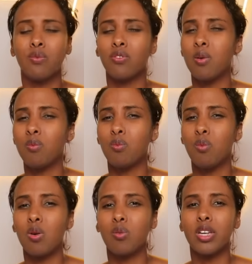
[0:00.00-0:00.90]
from
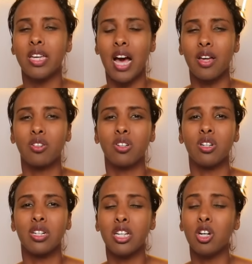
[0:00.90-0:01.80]
what we
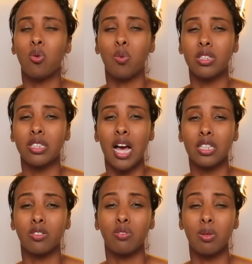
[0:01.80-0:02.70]
gather, Nino was
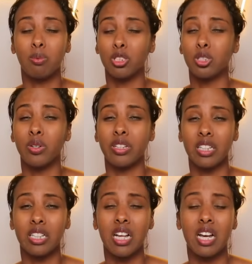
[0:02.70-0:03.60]
actively pursuing
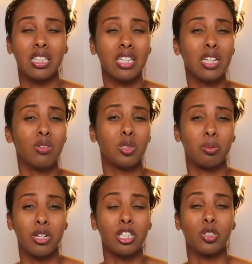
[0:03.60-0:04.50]
Lila, and Lila was
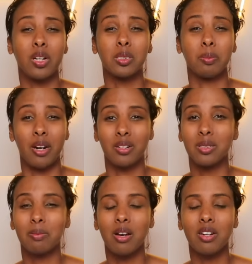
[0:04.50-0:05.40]
pretty
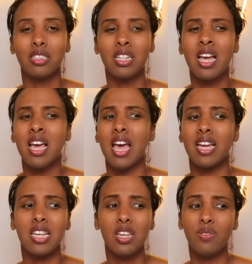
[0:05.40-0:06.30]
transparent about it.
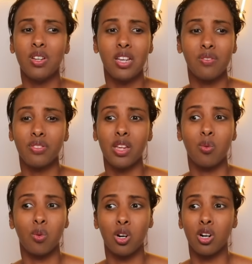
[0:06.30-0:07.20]
And even if they
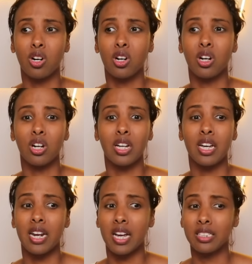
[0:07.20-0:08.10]
were
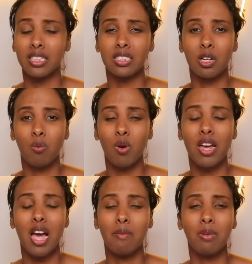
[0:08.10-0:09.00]
connected some
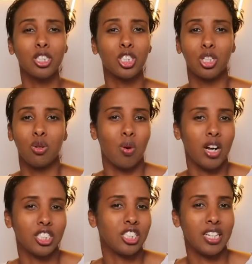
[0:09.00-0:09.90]
way, I'm not sure
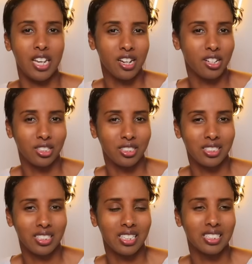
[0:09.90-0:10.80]
why she
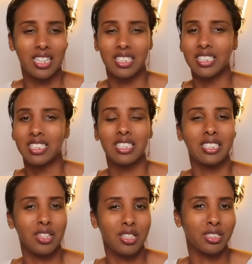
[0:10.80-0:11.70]
cares. It's like this
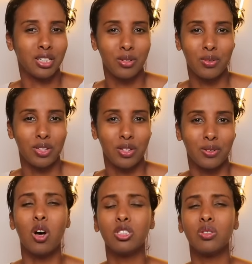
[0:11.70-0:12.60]
has nothing to do with you.
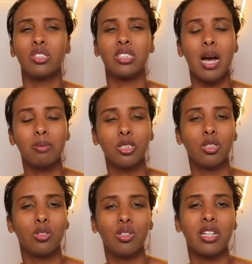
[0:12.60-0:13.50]
Also, there's
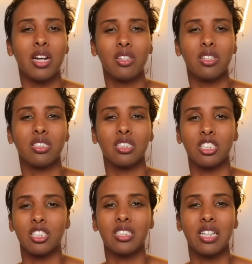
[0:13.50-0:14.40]
absolutely nothing to
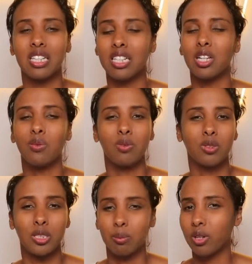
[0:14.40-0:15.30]
suggest that Lila would
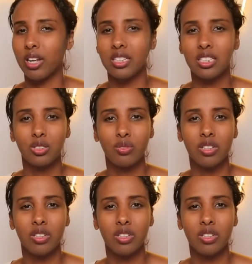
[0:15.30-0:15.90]
reciprocate these